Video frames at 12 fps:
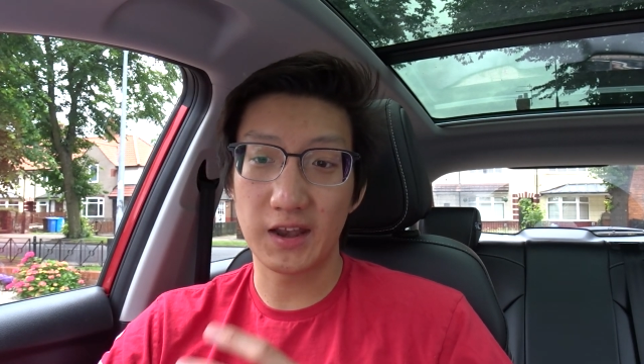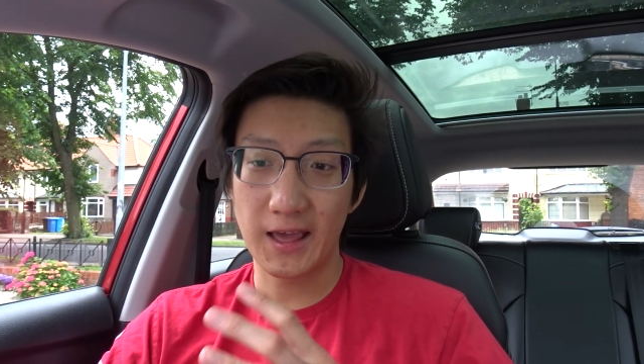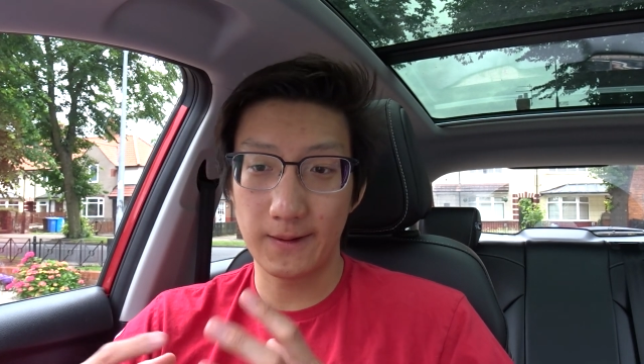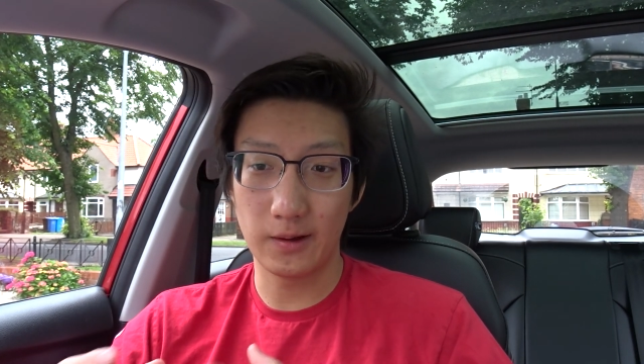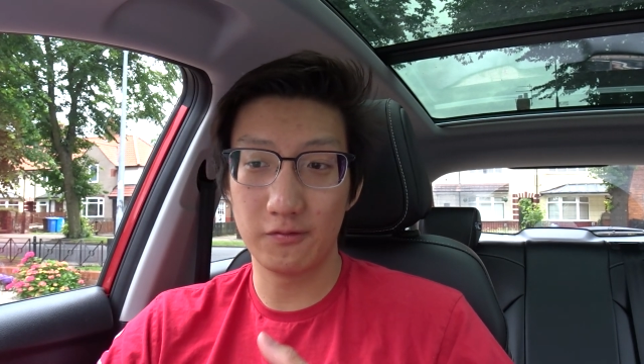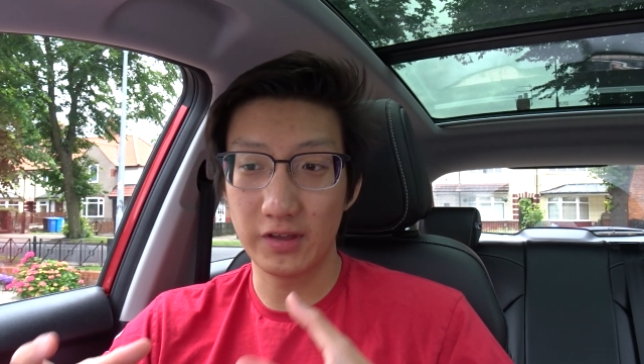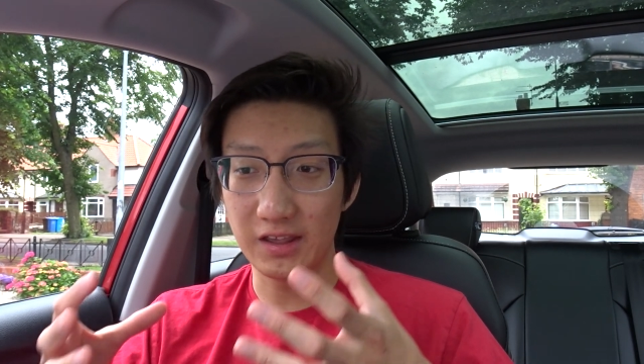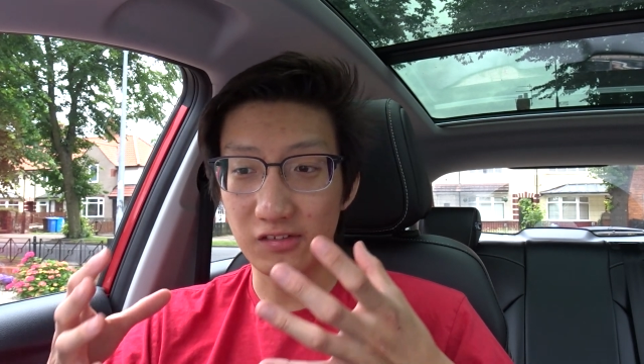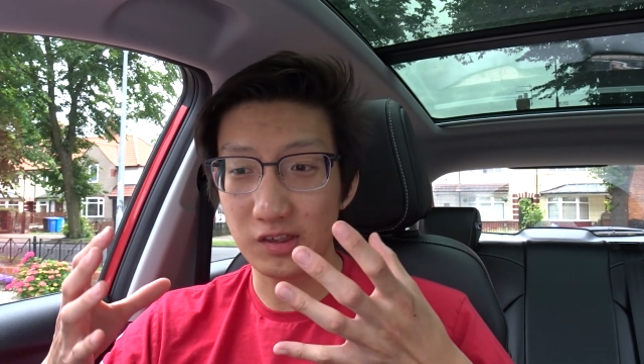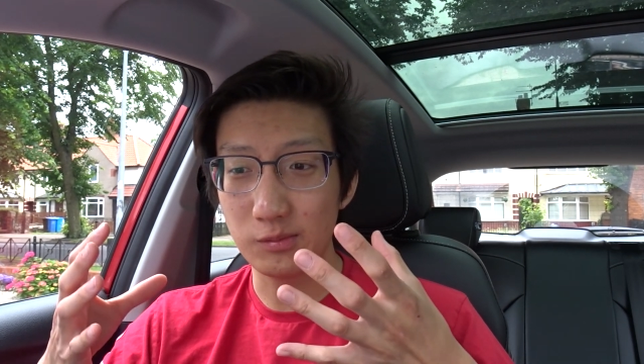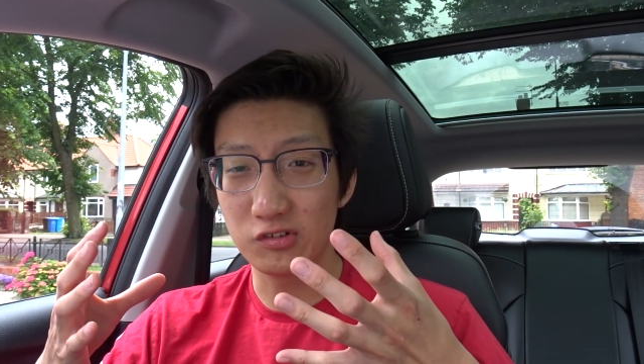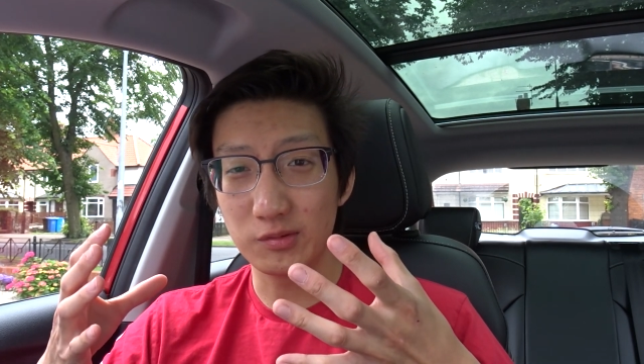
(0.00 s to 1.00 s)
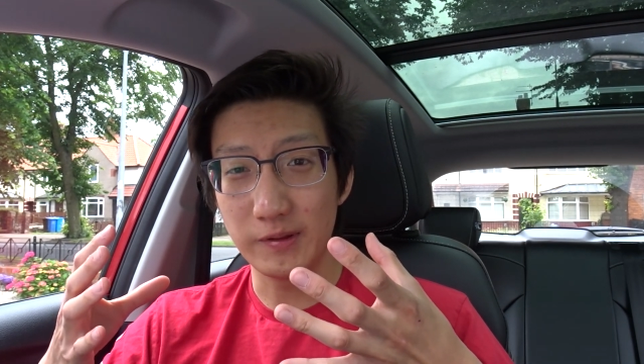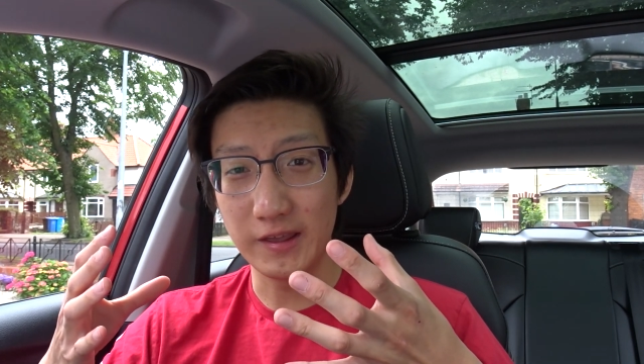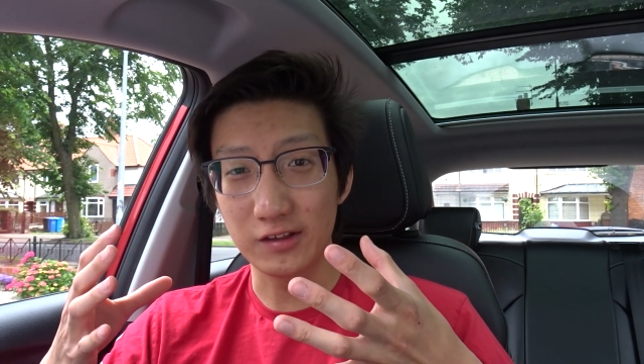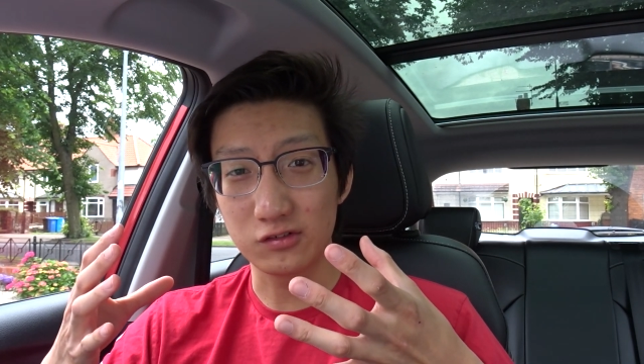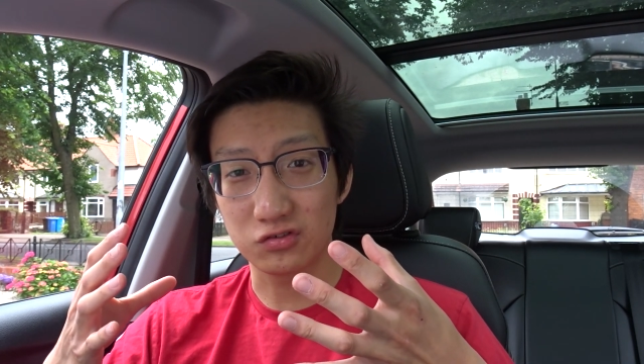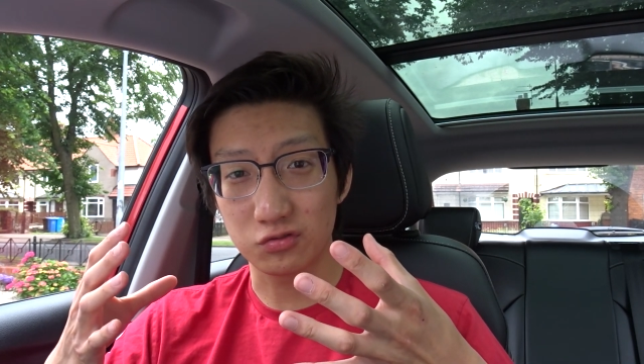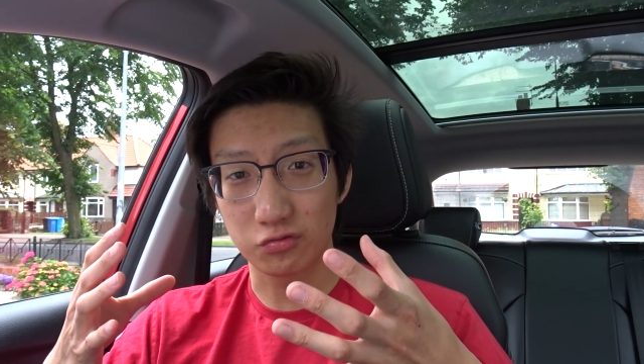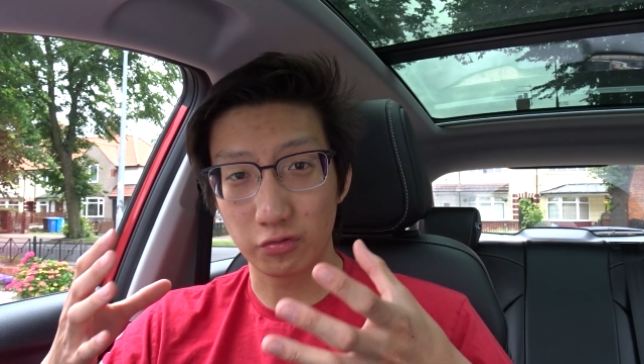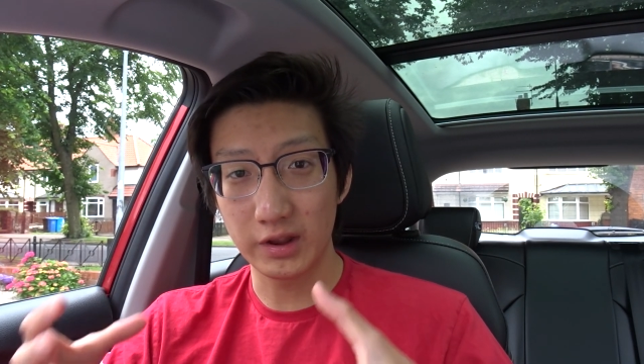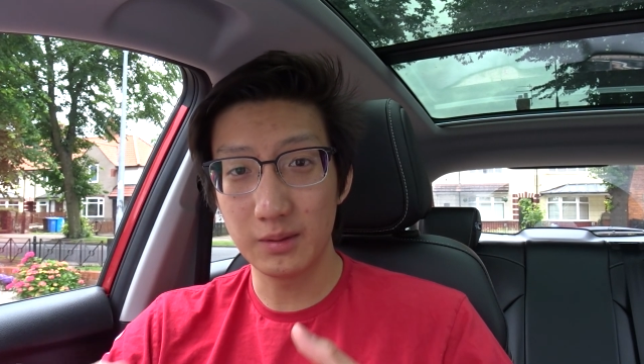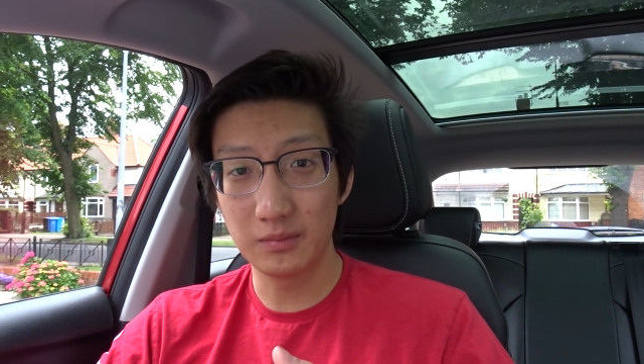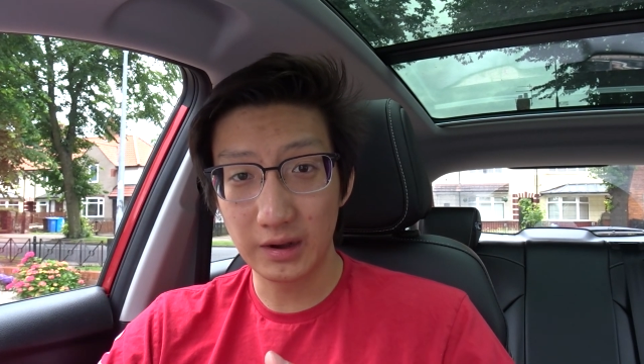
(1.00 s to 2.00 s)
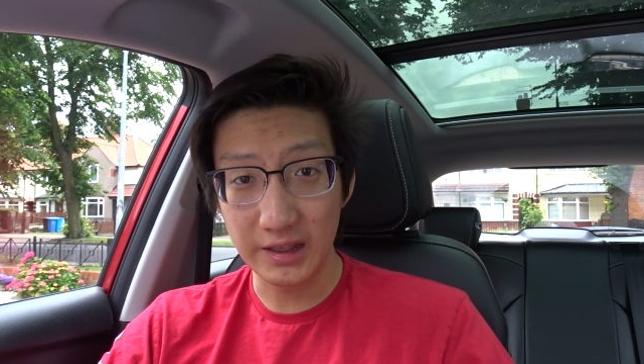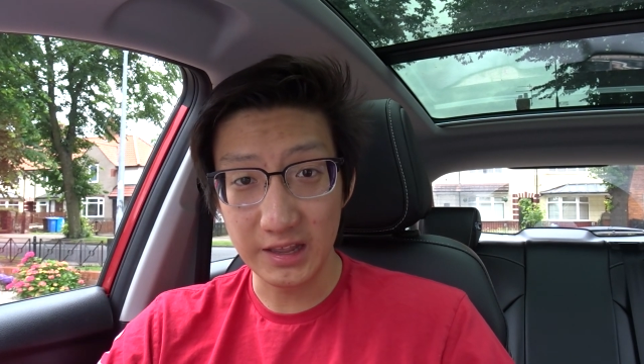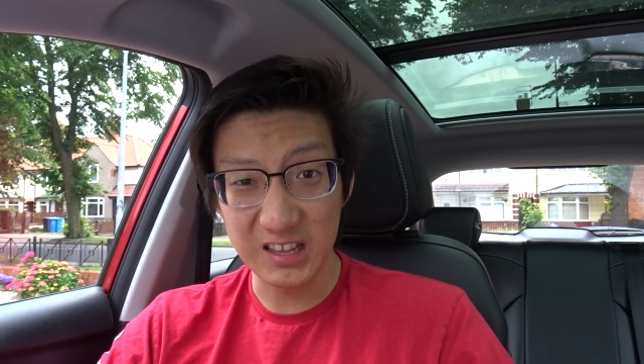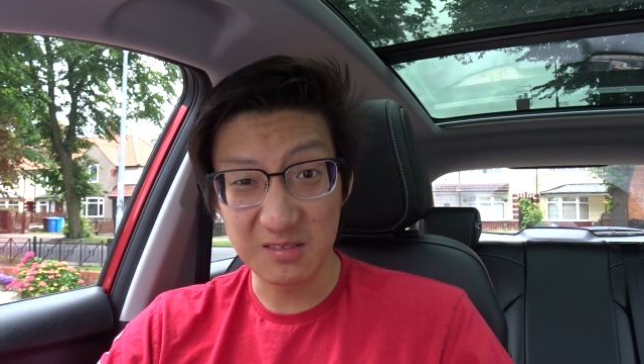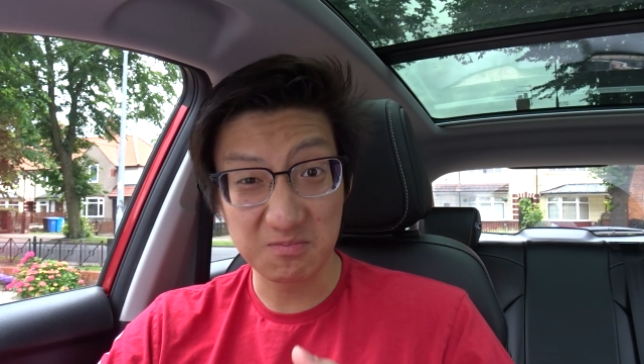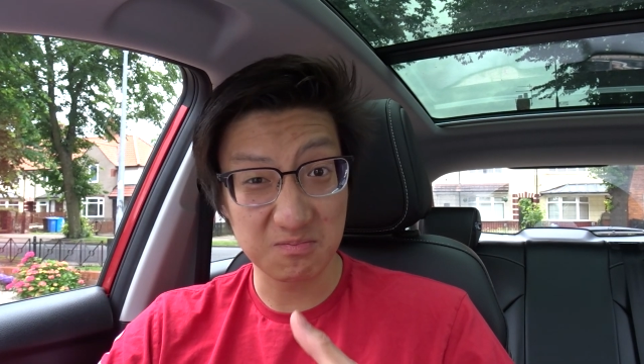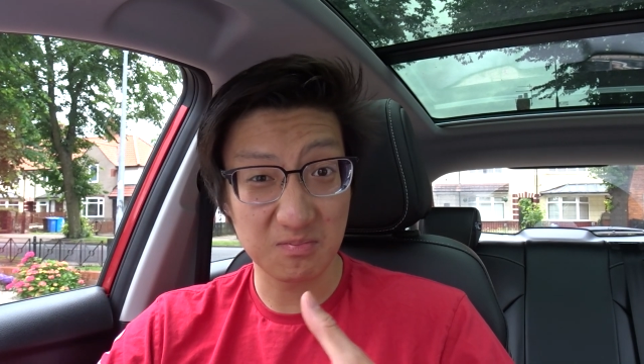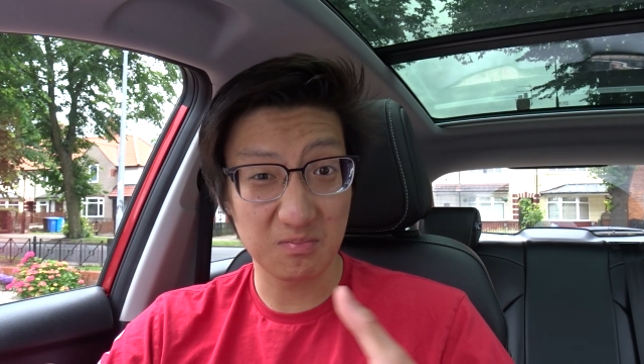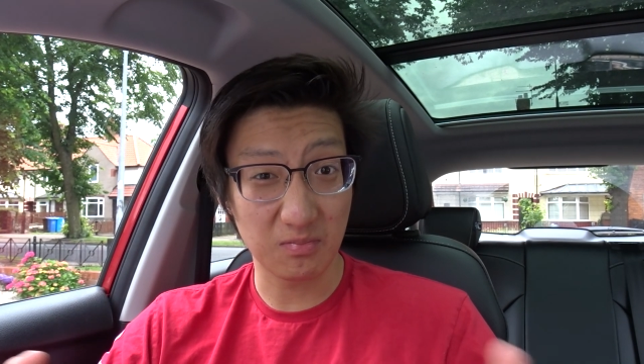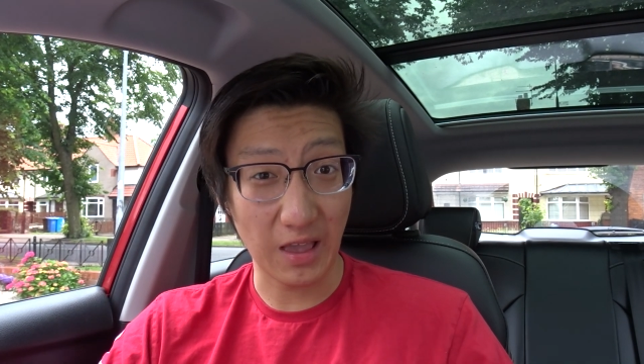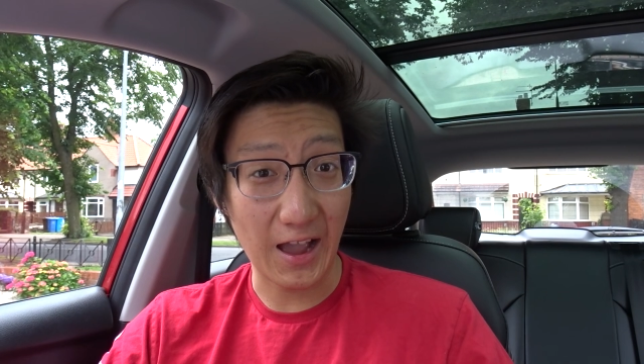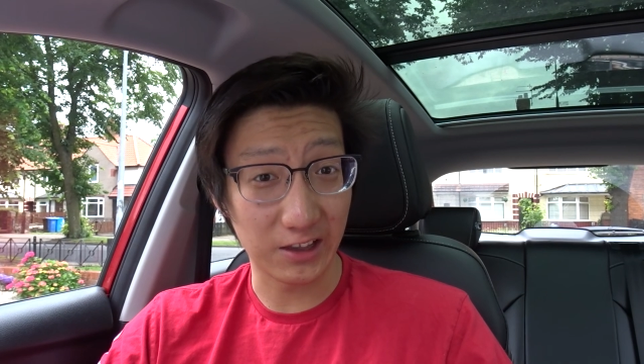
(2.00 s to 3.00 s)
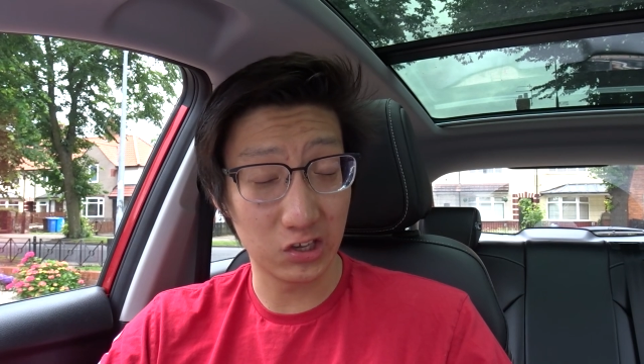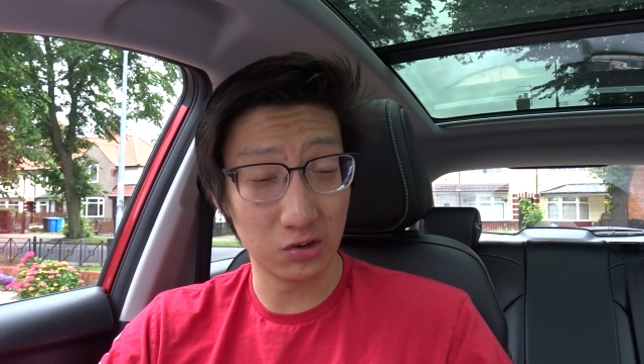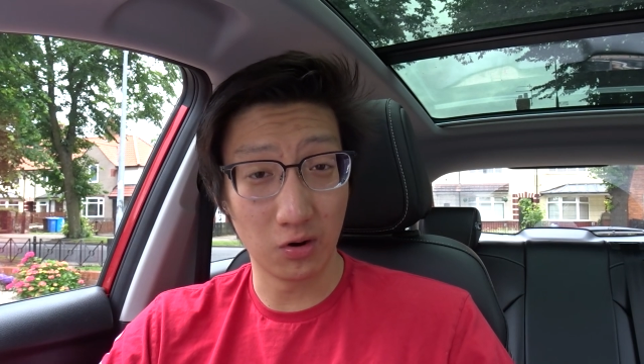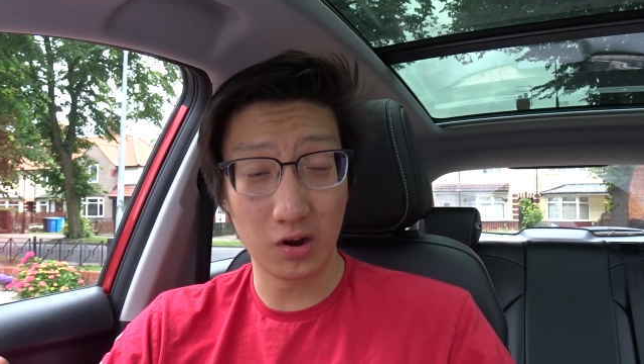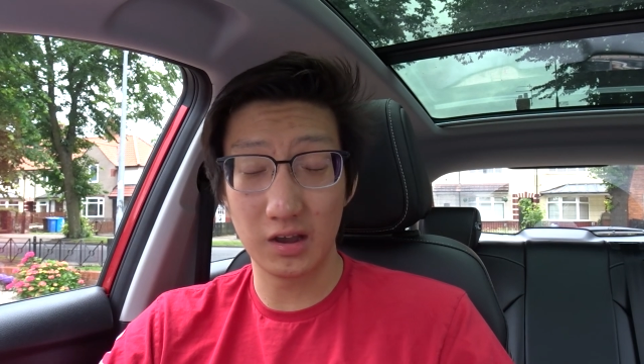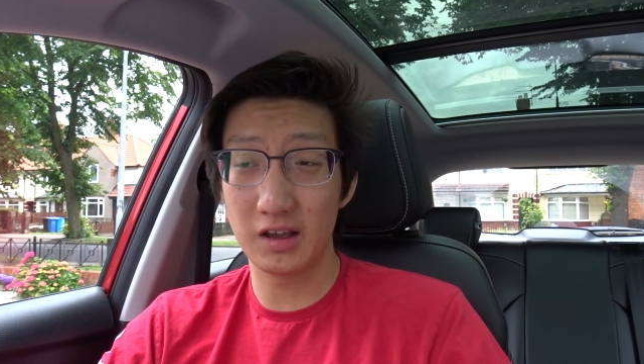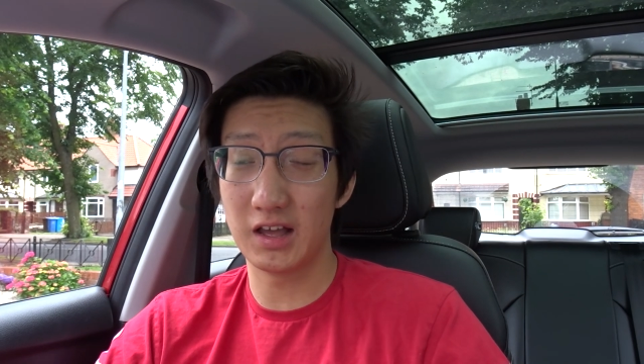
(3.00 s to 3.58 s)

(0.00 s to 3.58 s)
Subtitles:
however, it seems to be extremely accurate.